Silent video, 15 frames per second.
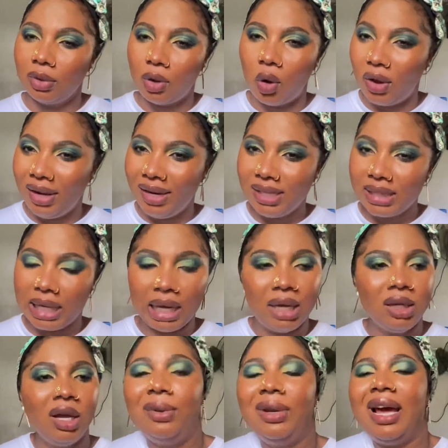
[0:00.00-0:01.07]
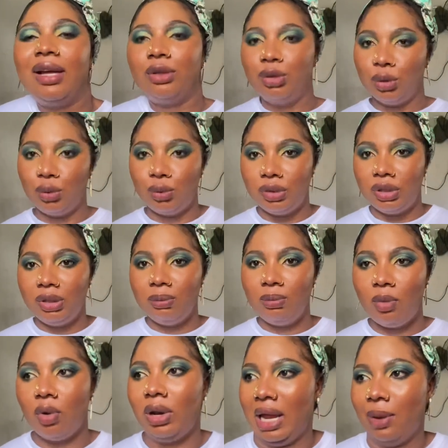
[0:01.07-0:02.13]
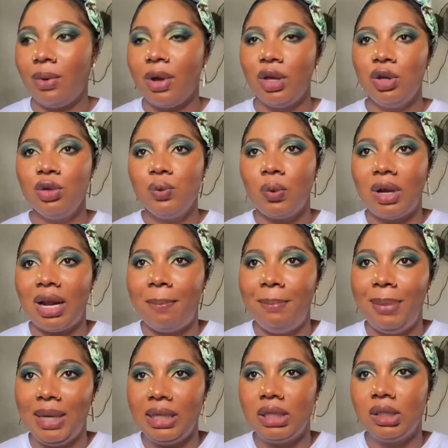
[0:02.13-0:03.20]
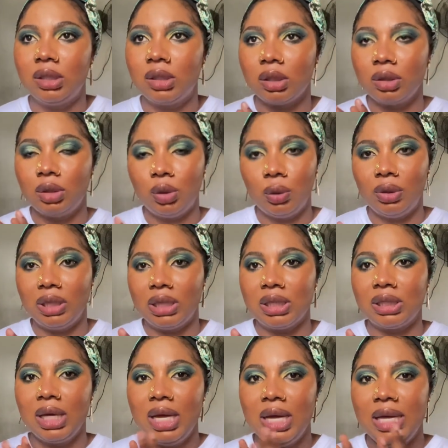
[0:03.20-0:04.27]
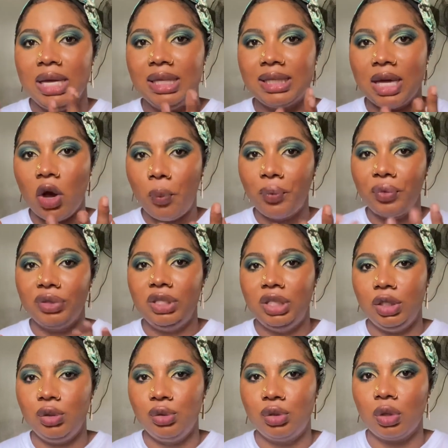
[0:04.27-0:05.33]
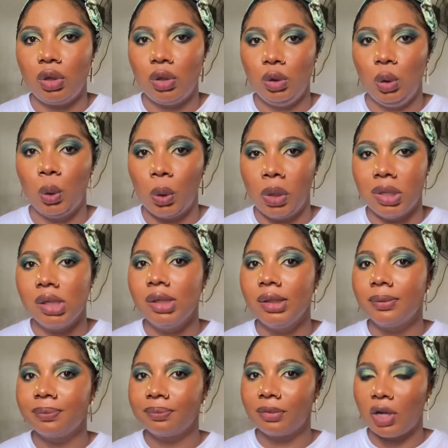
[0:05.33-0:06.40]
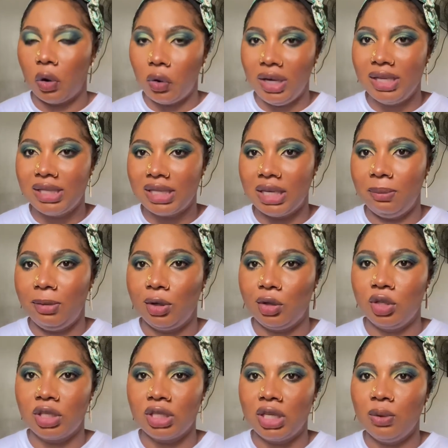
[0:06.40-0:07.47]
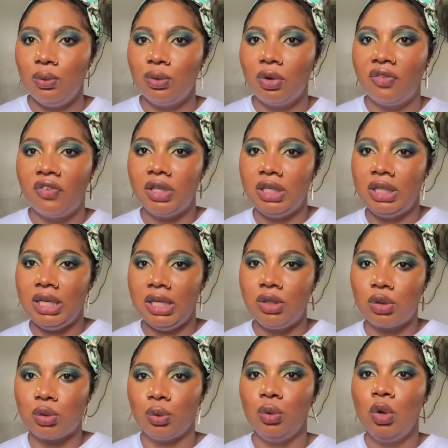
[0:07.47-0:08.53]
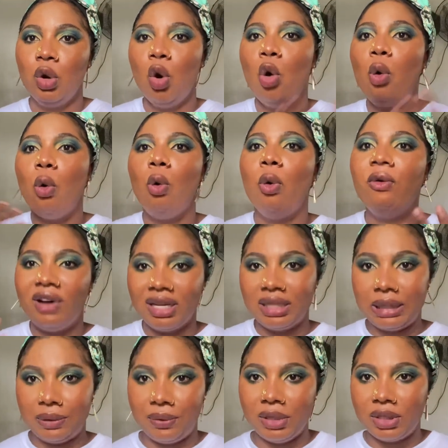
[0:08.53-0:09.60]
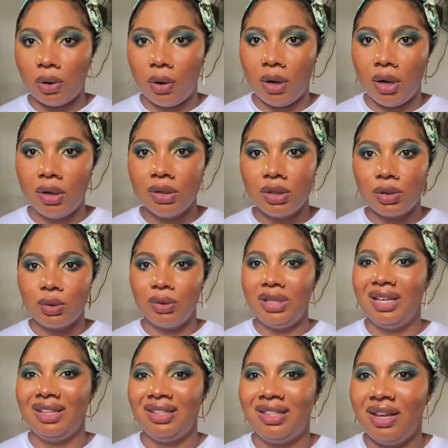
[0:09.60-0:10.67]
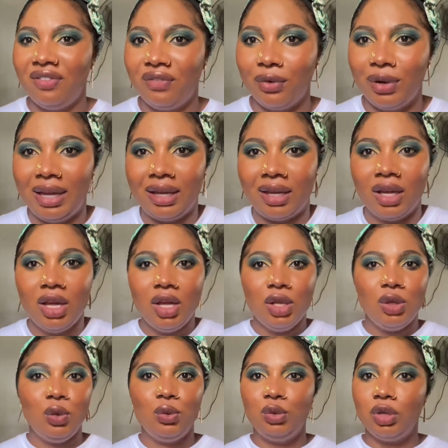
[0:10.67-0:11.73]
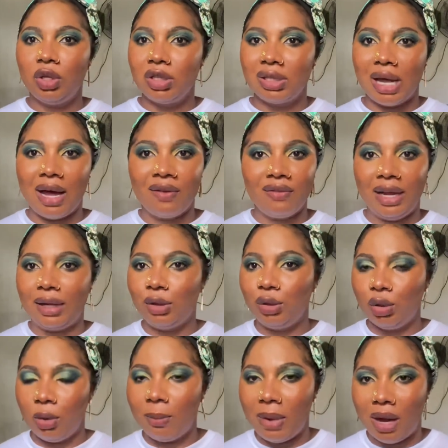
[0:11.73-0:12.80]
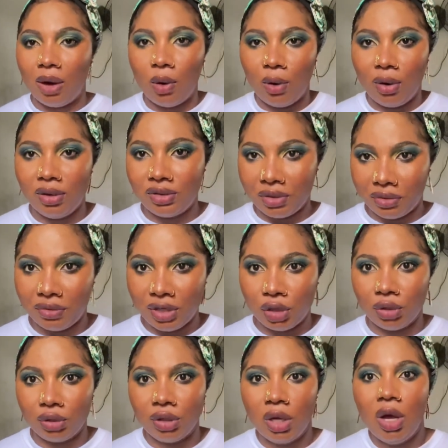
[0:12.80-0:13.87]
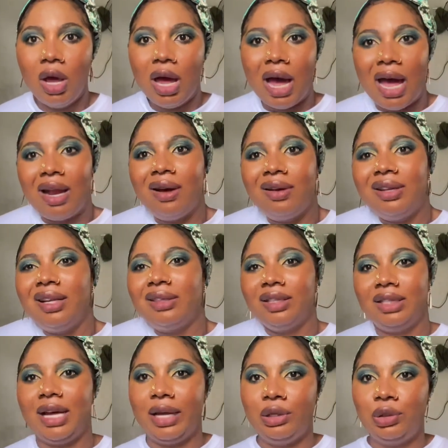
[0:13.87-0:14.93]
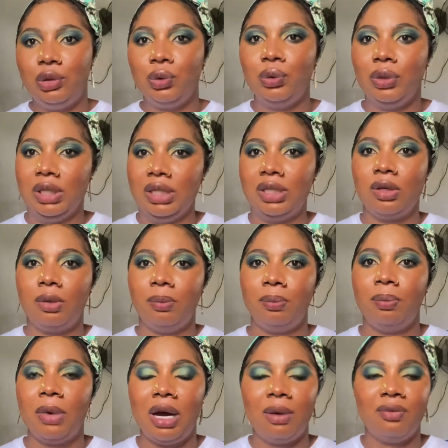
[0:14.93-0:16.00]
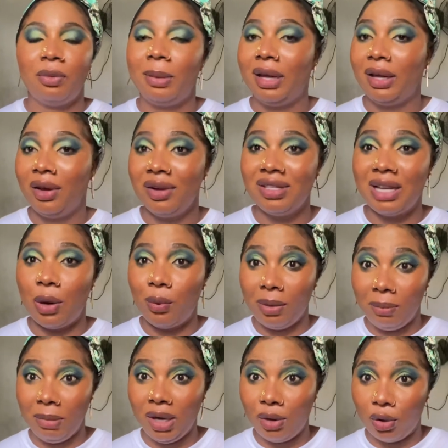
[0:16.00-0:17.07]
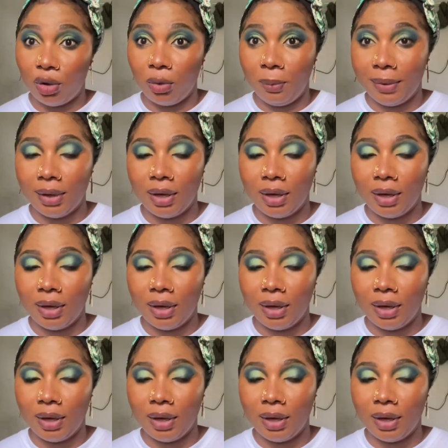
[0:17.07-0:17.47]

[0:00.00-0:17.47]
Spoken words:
oily skin. What I do, the more, like, when you use water-based toners, it help reduce your oily skin, because your skin will not feel the need to over secrete oil. So therefore, like, you just have like normal oil secretion. And another thing that I do is, for my girls that wear makeup,